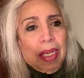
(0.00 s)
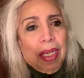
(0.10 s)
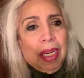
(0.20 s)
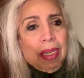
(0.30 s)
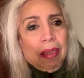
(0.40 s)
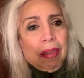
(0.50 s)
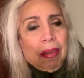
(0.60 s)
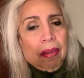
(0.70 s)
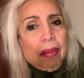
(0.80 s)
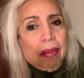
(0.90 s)
can get
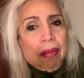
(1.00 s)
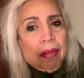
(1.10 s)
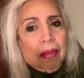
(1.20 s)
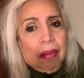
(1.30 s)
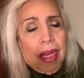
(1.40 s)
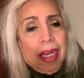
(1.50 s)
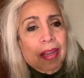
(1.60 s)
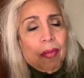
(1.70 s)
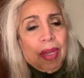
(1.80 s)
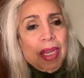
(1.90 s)
any
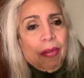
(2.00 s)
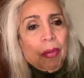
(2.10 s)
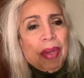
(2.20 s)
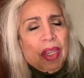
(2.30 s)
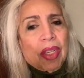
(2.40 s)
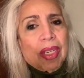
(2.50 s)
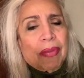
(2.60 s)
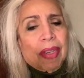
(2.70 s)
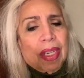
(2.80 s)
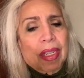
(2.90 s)
of my information. It's
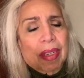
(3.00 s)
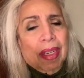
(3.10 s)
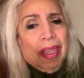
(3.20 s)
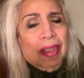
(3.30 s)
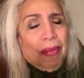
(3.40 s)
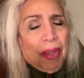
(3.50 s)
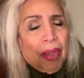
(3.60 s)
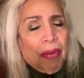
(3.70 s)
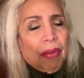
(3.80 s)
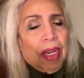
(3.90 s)
very,
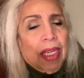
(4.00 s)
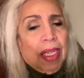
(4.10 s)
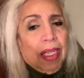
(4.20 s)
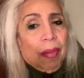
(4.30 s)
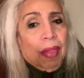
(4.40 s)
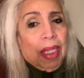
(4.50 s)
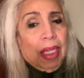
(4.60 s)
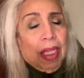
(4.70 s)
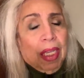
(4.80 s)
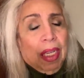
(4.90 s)
very frightening to
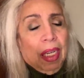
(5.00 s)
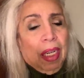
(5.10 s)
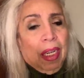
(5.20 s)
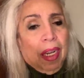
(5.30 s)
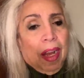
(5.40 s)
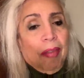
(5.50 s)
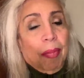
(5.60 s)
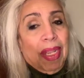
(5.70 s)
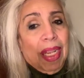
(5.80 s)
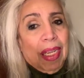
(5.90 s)
me.
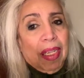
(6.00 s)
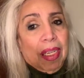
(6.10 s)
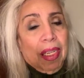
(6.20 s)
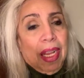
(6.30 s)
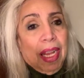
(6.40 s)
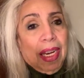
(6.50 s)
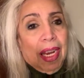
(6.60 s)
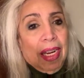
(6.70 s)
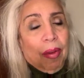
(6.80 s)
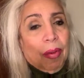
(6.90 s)
I've been there, done
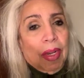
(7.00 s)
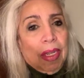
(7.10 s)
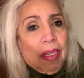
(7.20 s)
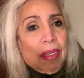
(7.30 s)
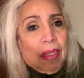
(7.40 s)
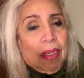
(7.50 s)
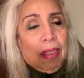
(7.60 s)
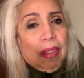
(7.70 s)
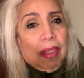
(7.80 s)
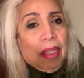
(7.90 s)
that, and it was
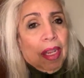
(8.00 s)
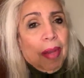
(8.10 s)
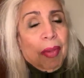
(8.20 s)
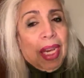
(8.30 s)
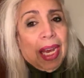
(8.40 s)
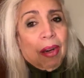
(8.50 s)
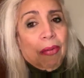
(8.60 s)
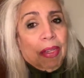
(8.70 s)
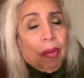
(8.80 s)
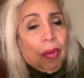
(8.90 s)
climbing
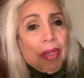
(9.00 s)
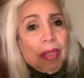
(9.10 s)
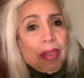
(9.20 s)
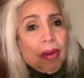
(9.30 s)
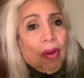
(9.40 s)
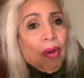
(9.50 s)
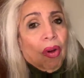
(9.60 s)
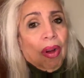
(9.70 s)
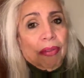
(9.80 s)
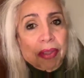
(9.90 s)
out of it was
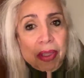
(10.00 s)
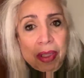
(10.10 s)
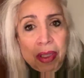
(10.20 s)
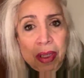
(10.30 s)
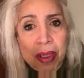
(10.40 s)
awful.